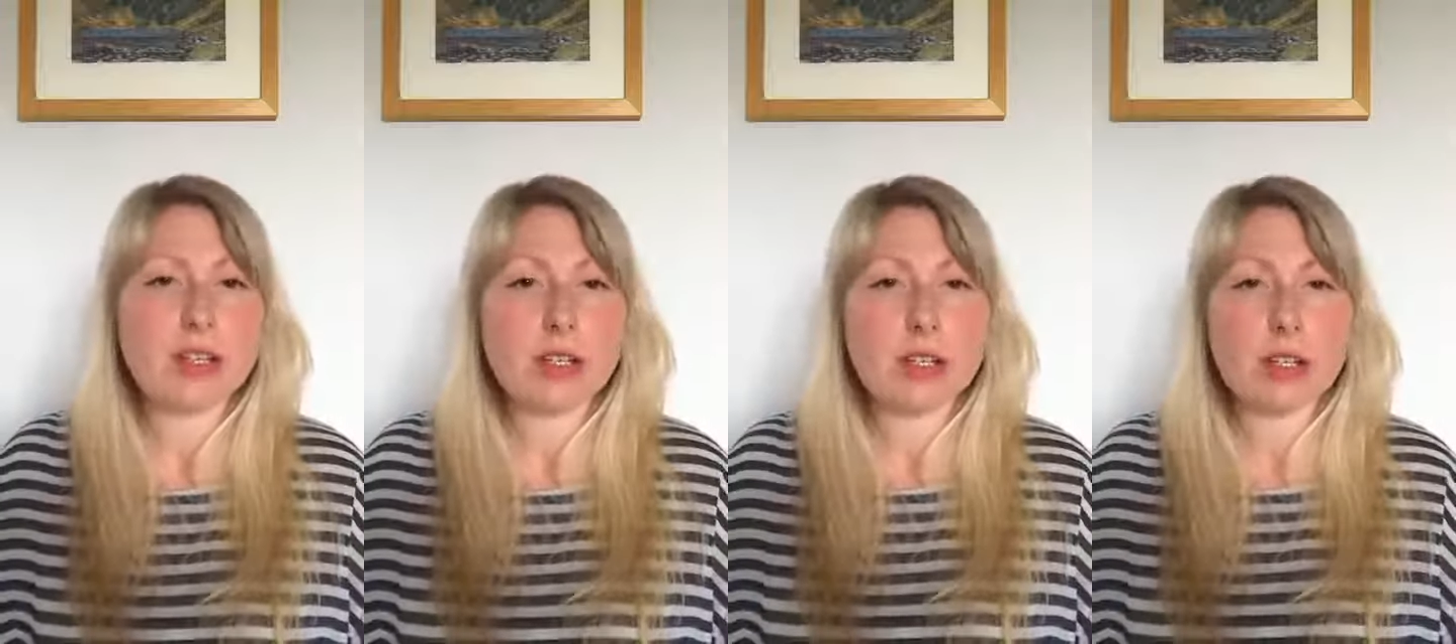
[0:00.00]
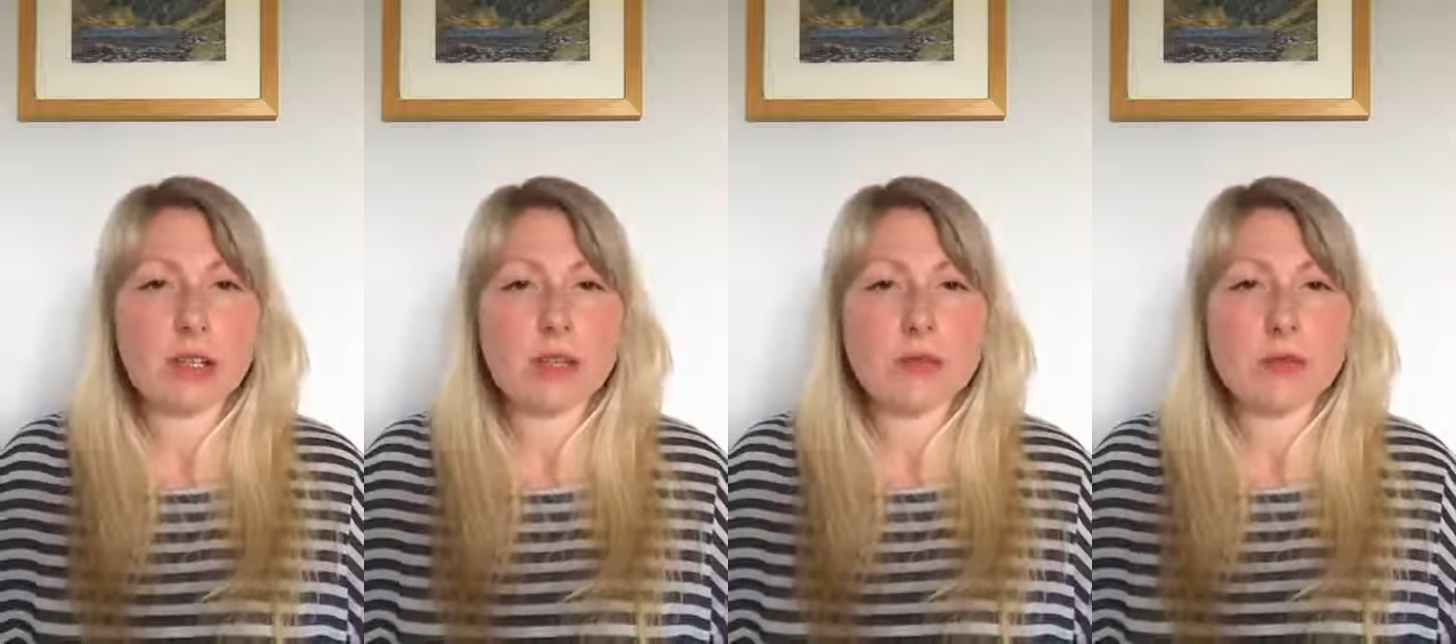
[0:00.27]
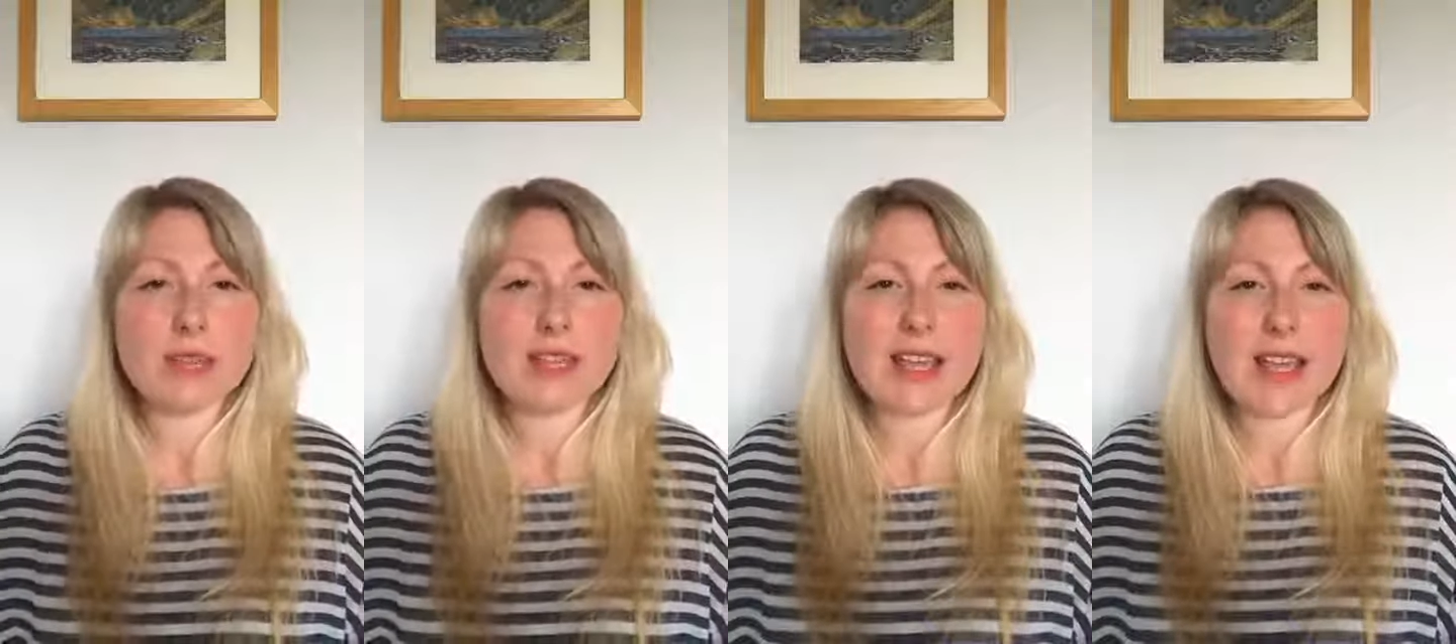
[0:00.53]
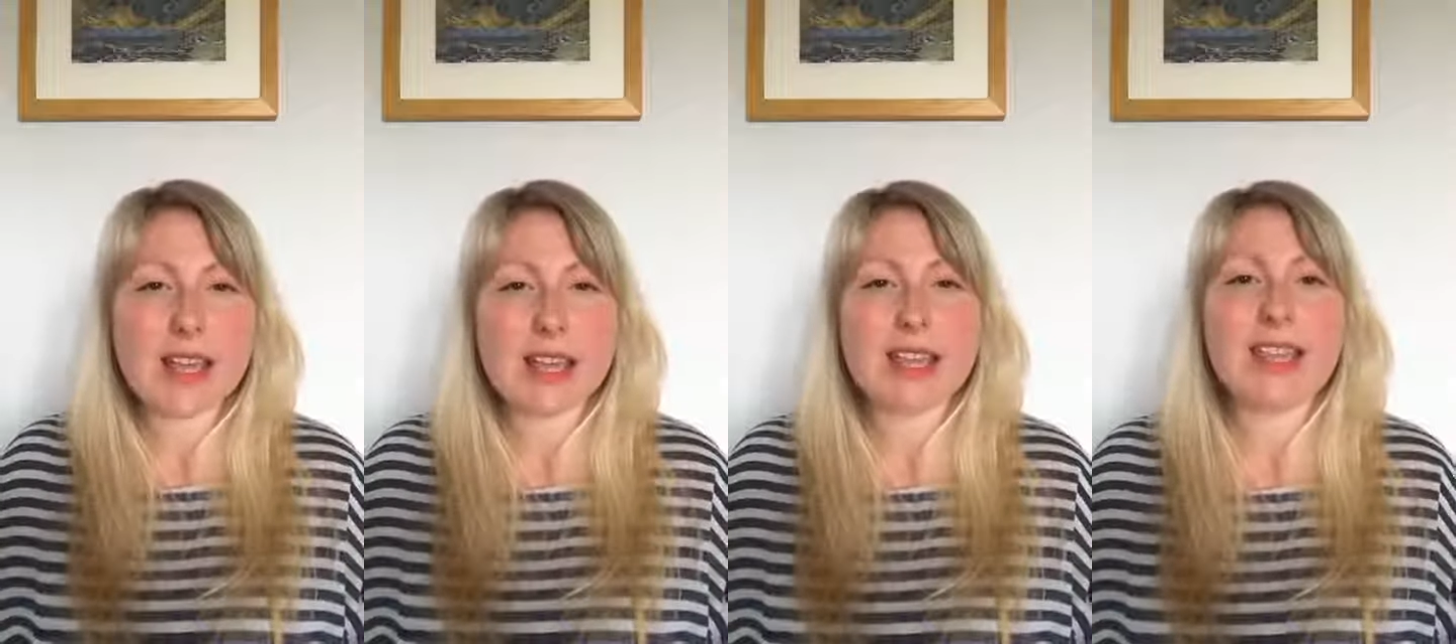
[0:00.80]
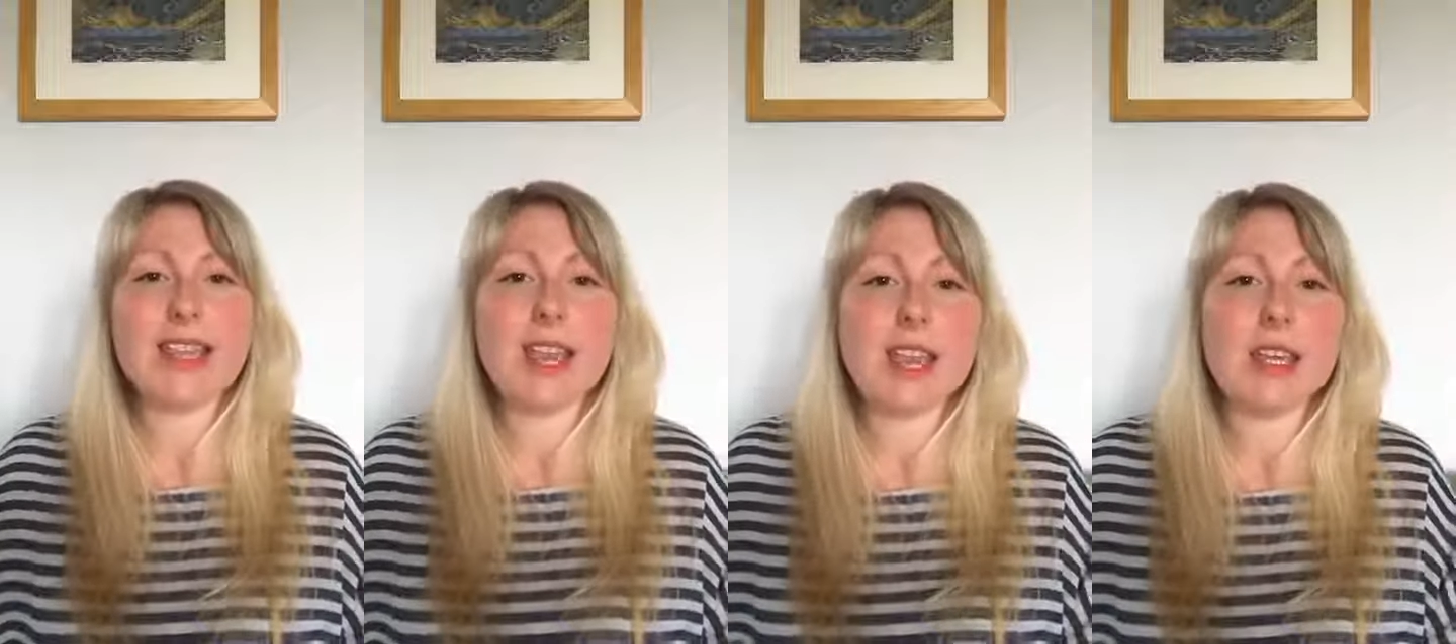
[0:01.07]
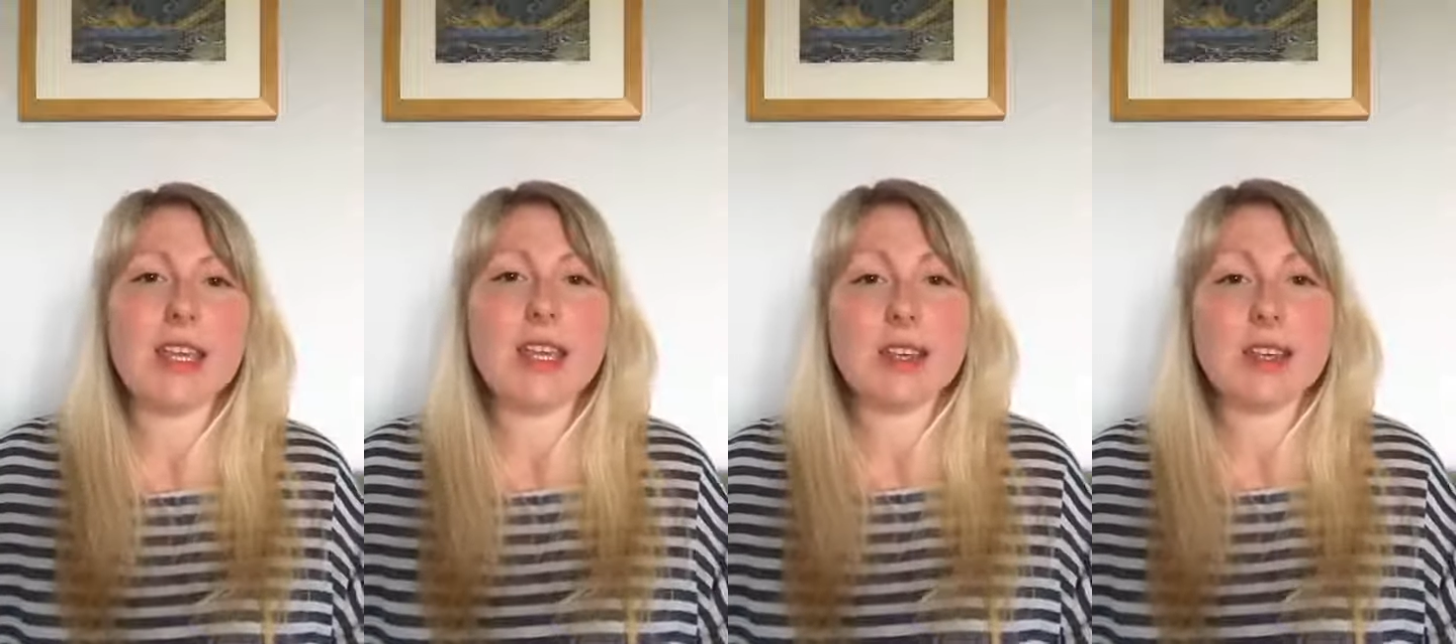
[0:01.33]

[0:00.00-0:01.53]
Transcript: lubes can again